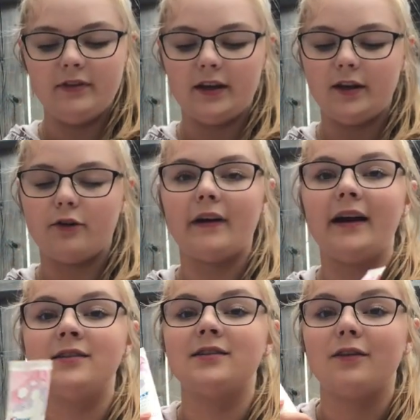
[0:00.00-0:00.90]
the
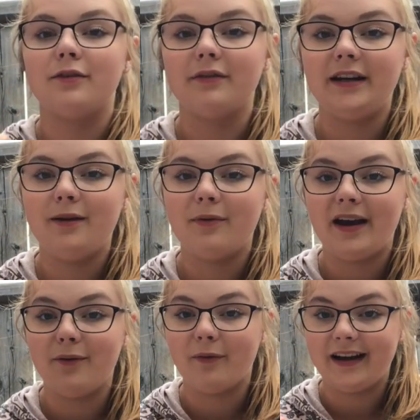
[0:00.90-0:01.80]
Crest 3D
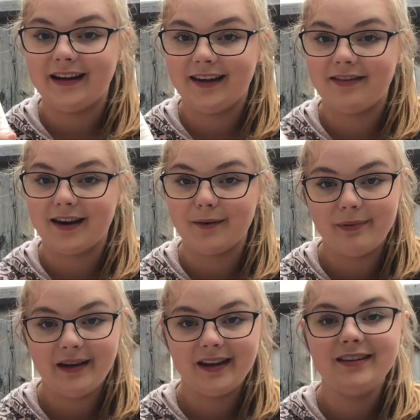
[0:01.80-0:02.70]
White Whitening
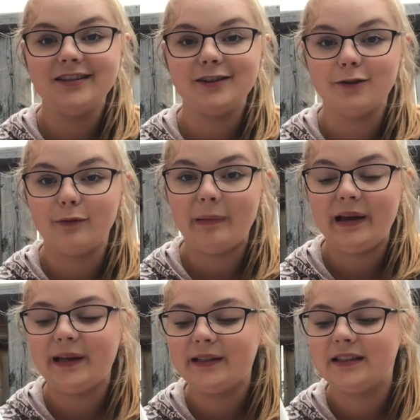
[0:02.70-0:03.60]
Therapy
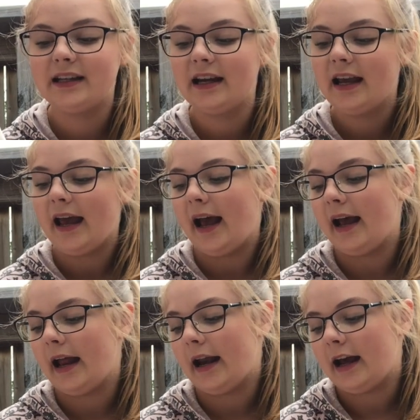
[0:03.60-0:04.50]
toothpaste,
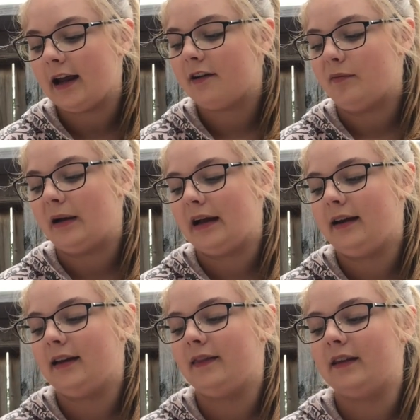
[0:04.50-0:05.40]
and I have
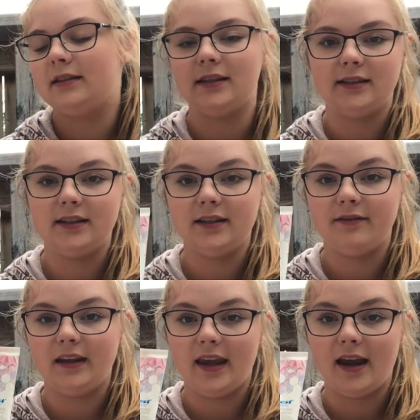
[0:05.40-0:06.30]
mine in the
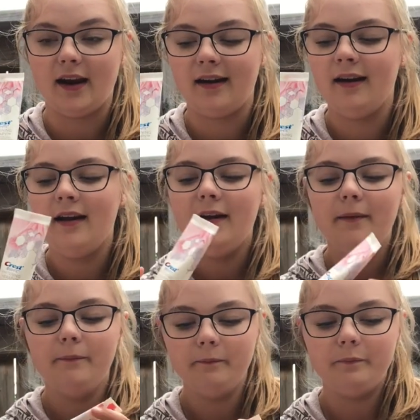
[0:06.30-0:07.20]
sensitivity care,
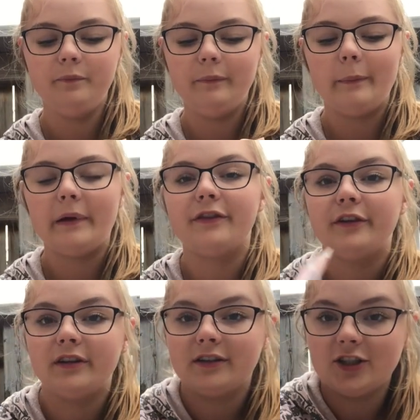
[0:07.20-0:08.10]
but
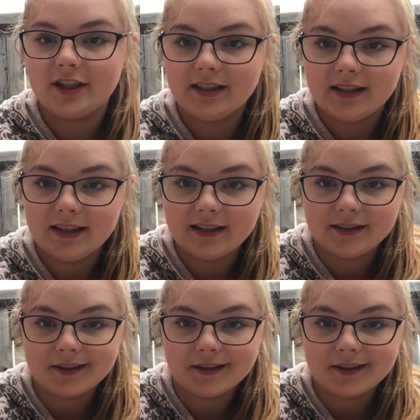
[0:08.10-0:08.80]
they're just these